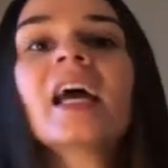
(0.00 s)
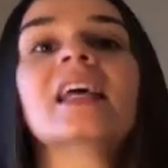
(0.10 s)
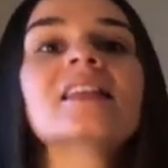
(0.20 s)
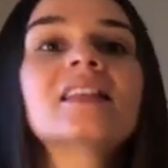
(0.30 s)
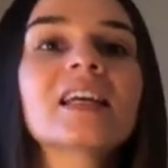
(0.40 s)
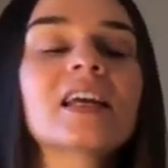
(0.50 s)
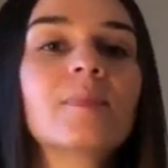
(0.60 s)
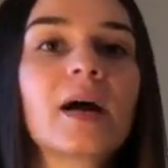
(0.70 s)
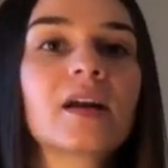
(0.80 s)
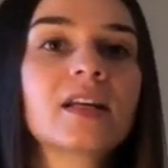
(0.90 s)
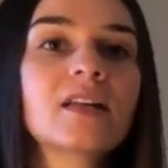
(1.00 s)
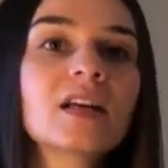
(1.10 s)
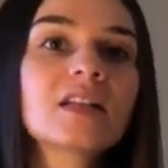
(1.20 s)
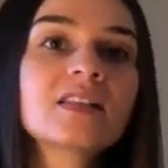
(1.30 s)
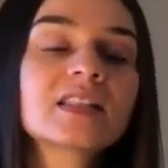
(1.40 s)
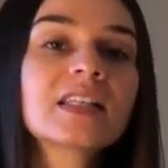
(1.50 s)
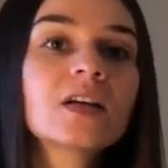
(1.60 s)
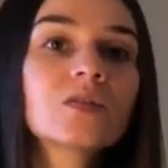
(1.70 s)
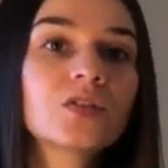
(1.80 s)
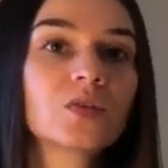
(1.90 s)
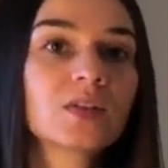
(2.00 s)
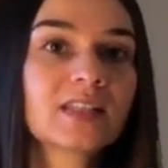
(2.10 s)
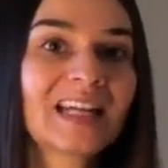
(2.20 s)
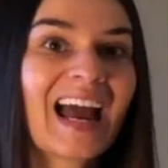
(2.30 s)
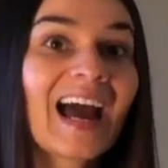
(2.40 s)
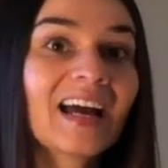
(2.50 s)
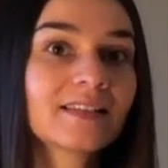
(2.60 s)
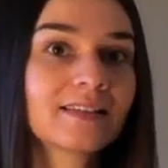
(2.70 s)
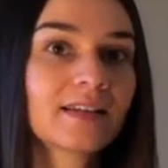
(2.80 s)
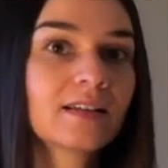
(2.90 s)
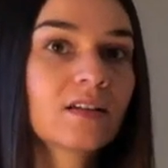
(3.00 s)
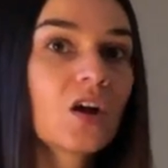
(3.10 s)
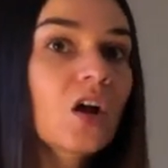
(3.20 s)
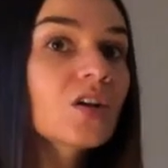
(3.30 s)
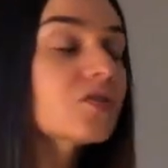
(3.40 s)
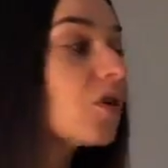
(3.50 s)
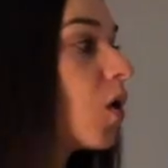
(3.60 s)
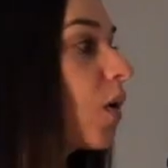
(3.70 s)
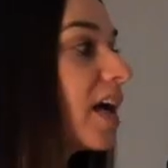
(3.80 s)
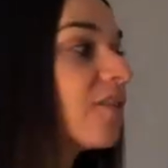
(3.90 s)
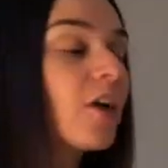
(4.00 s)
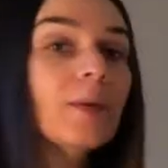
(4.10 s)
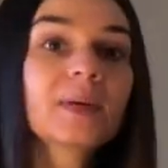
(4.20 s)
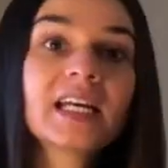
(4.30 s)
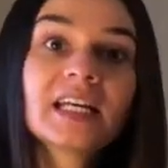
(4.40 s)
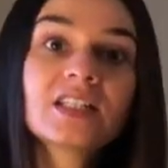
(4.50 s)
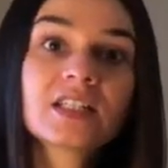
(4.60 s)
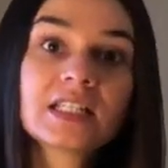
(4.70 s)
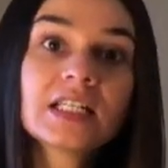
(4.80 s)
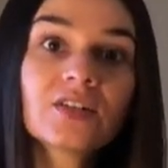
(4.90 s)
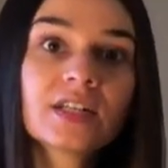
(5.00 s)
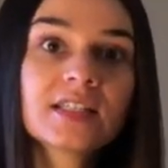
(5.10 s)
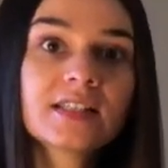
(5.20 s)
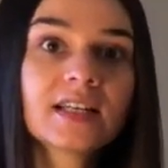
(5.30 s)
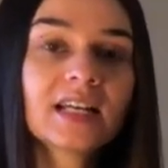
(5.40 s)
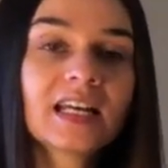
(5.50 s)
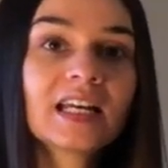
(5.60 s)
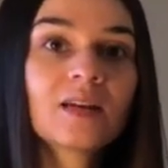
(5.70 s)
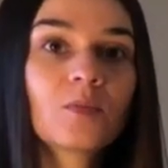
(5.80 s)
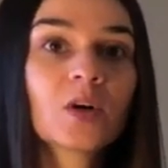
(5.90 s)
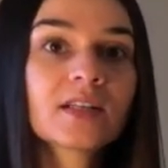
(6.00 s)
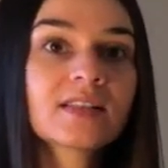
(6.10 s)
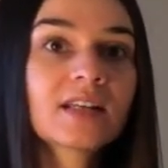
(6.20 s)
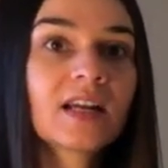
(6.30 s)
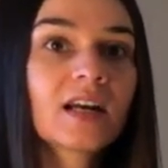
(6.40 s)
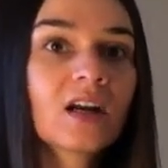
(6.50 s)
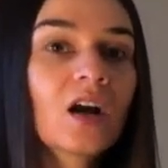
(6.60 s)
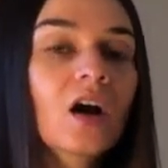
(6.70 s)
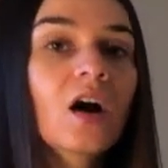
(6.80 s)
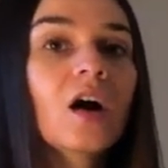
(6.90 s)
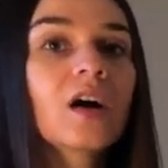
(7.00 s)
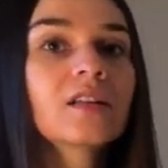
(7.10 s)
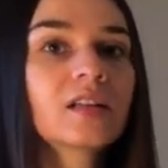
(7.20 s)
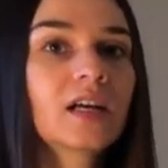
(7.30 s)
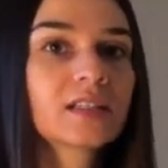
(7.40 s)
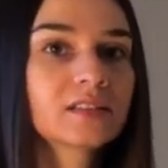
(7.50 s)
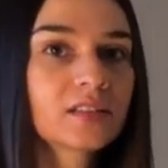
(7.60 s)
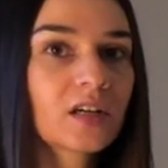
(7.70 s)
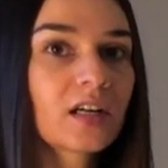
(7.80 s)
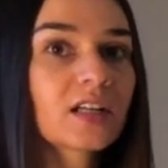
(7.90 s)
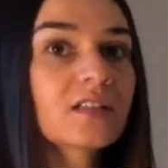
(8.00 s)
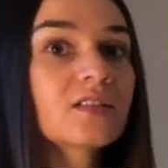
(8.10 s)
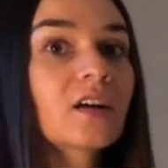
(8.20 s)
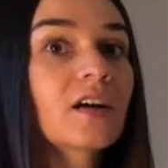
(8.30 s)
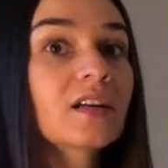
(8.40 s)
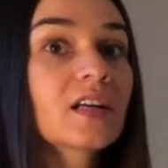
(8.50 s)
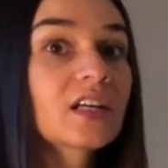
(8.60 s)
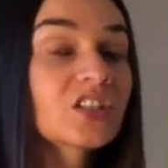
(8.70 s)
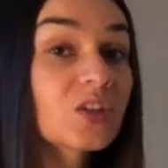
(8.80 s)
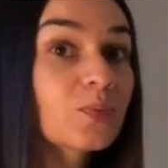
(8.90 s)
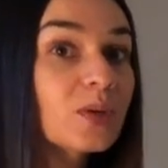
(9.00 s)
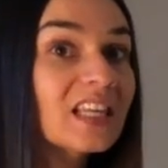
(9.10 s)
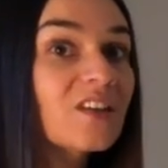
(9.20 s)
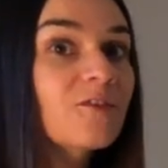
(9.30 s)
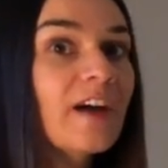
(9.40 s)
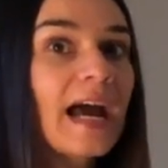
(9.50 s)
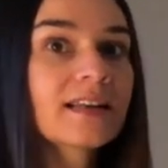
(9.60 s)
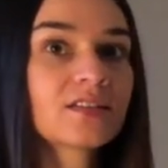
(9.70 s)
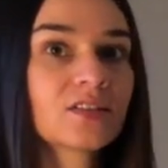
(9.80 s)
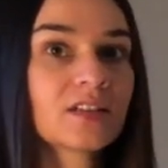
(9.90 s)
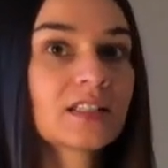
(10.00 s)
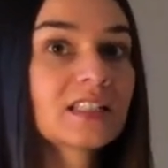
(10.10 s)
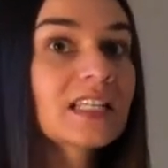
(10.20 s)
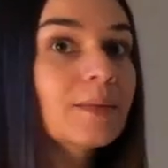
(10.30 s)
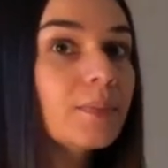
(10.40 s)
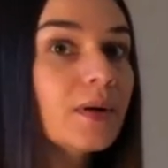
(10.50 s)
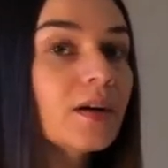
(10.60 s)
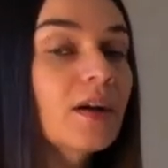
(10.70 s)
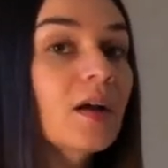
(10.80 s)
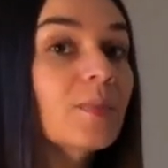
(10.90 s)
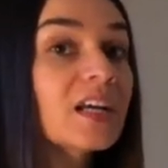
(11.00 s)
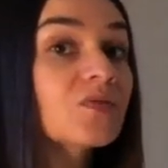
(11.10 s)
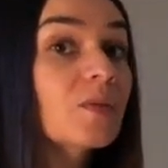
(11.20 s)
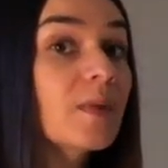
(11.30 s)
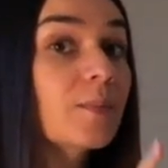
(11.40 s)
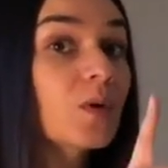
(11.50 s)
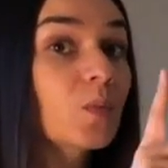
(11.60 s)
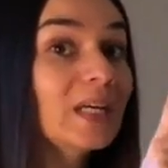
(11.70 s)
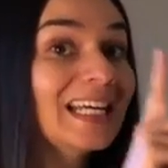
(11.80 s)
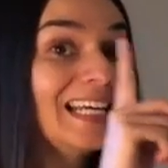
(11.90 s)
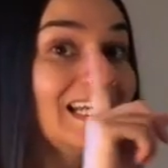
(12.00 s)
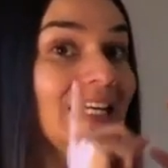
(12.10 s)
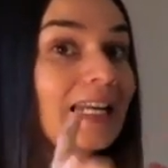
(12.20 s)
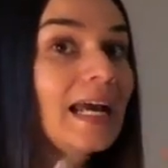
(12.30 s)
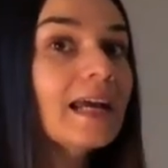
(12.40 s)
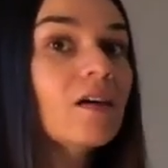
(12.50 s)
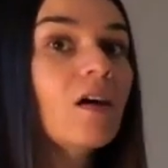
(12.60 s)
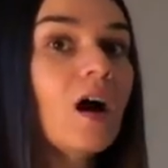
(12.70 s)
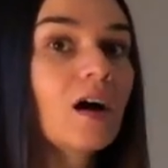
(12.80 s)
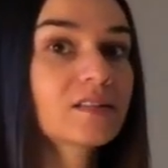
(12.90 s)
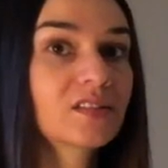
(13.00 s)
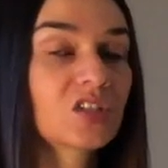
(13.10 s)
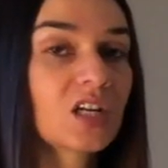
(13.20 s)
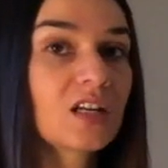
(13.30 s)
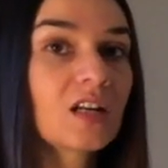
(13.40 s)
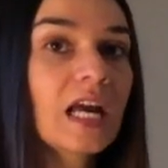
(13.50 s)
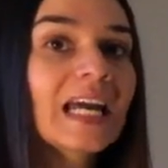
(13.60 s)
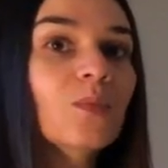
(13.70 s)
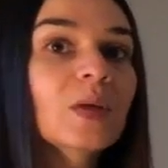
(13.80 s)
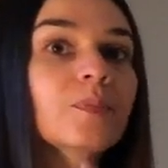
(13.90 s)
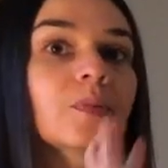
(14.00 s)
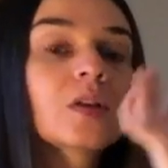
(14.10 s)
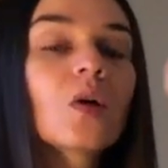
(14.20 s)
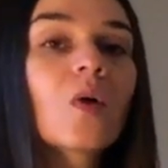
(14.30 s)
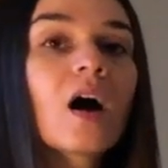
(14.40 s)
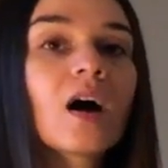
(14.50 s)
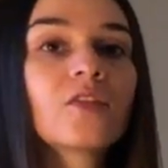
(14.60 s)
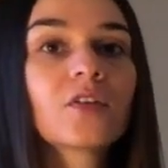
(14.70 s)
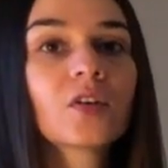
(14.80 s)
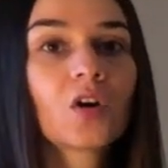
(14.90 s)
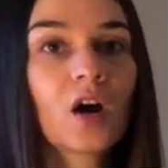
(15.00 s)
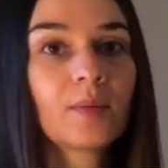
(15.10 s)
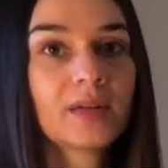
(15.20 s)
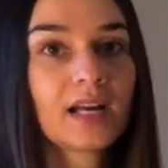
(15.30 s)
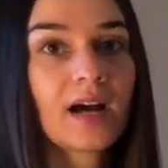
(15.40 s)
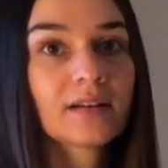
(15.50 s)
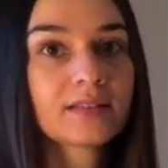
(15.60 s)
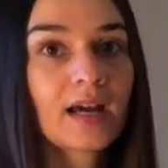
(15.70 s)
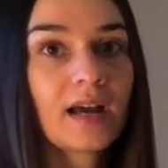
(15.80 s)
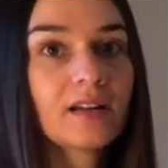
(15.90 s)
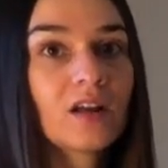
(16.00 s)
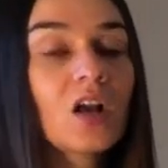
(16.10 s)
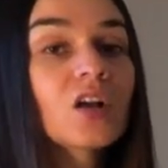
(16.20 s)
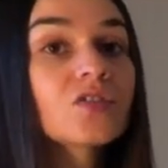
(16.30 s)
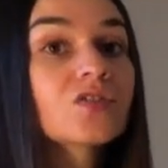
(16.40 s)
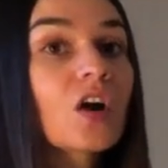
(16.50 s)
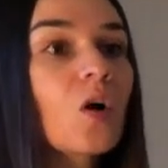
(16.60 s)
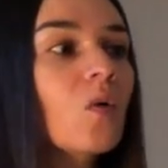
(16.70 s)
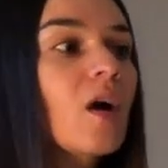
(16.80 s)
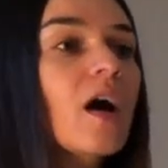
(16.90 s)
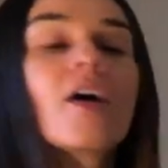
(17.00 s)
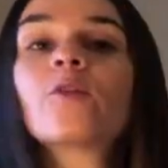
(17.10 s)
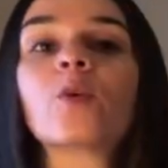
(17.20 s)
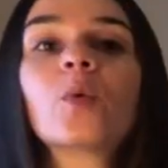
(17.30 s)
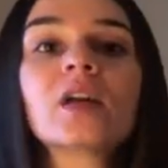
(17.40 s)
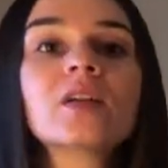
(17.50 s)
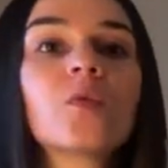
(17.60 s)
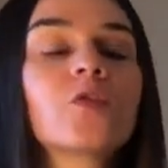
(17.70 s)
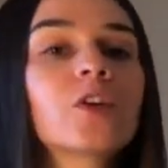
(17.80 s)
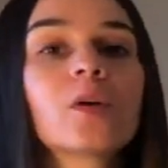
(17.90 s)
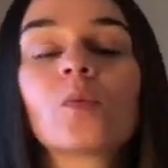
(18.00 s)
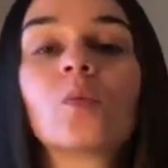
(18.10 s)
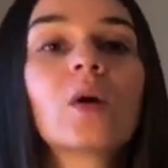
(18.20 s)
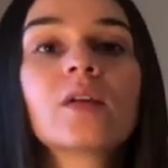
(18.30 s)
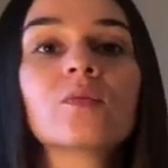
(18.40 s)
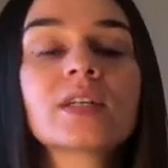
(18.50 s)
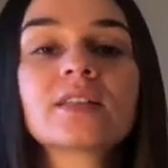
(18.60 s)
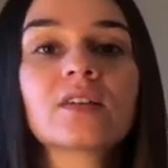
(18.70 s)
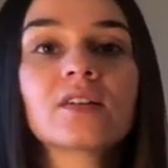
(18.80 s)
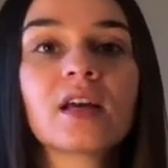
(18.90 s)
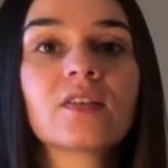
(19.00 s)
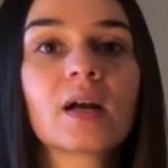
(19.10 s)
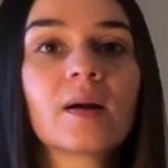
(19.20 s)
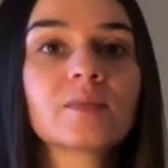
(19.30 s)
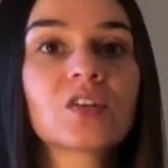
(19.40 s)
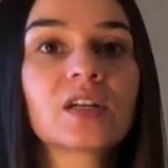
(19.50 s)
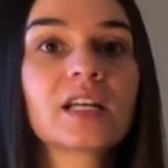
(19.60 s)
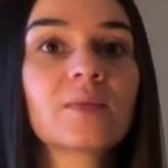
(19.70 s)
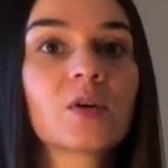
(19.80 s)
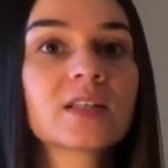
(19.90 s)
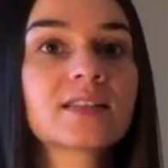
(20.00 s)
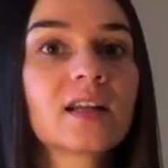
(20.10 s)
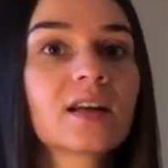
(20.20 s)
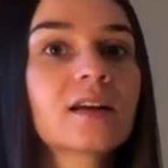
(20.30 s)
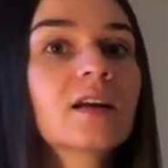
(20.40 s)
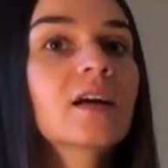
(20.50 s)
And think about it, CO2 is an acid. So if our pH is decreasing and getting more acidic, our lungs are gonna start to breathe faster and deeper, because remember, we inhale oxygen and we blow off carbon dioxide. So for one reason or another, I'm starting to get more acidic.